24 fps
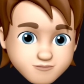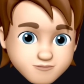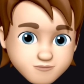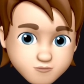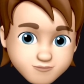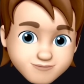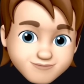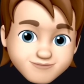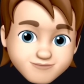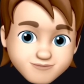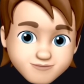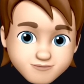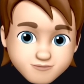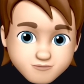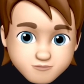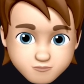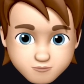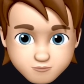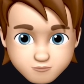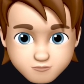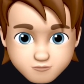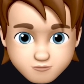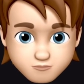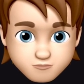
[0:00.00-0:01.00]
tweeting
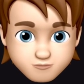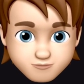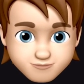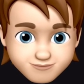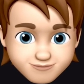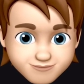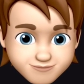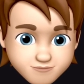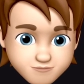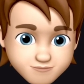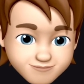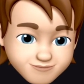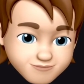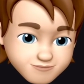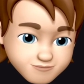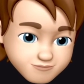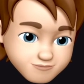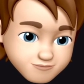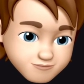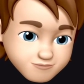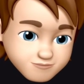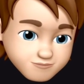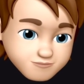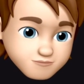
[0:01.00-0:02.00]
or getting
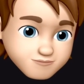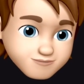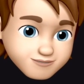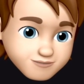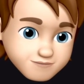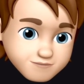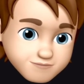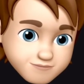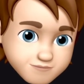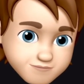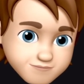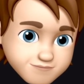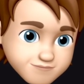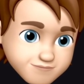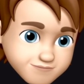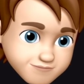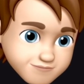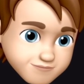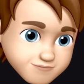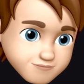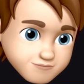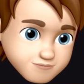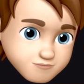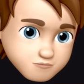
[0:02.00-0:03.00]
mentions from them.
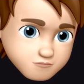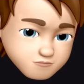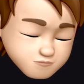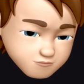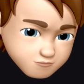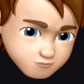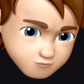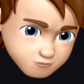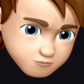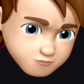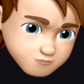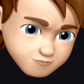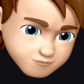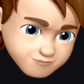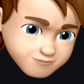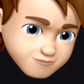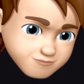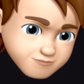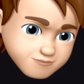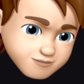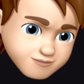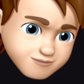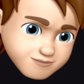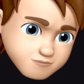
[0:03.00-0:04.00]
So
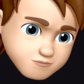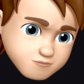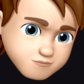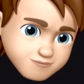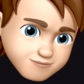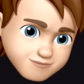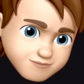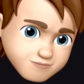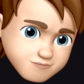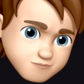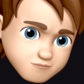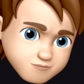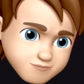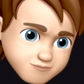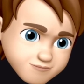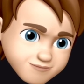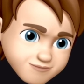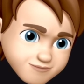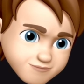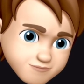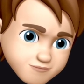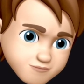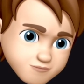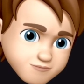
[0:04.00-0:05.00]
this chart is pretty
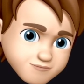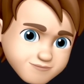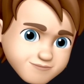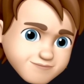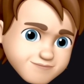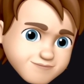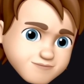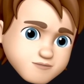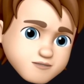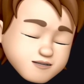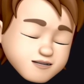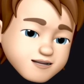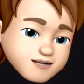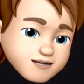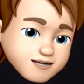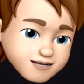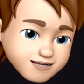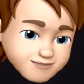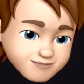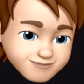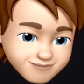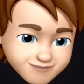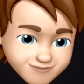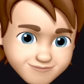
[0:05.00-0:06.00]
interesting too.
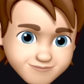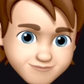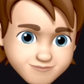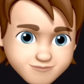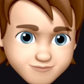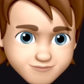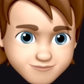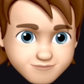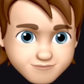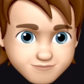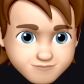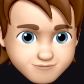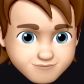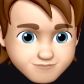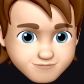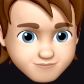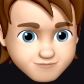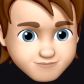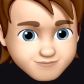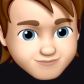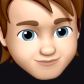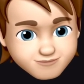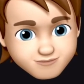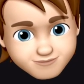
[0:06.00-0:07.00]
And I can kind of
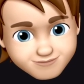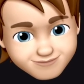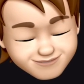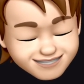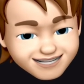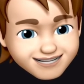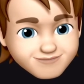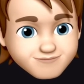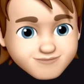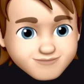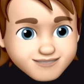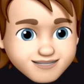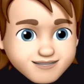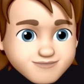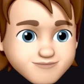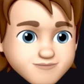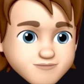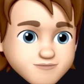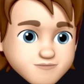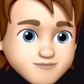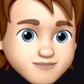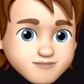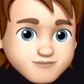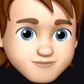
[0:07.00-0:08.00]

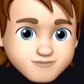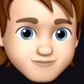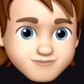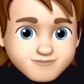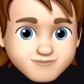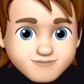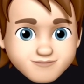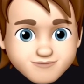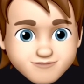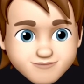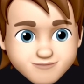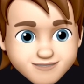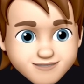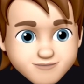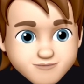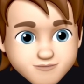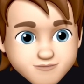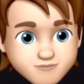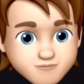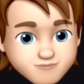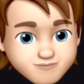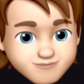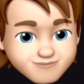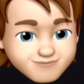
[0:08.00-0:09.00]
navigate around the data
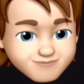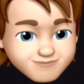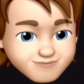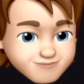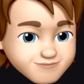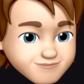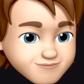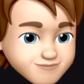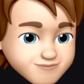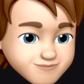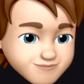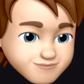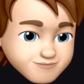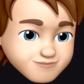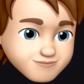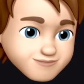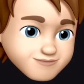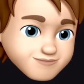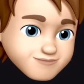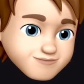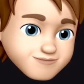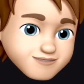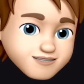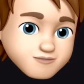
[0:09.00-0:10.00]
however I see fit. So
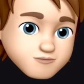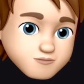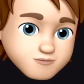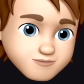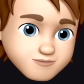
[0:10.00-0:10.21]
let's say I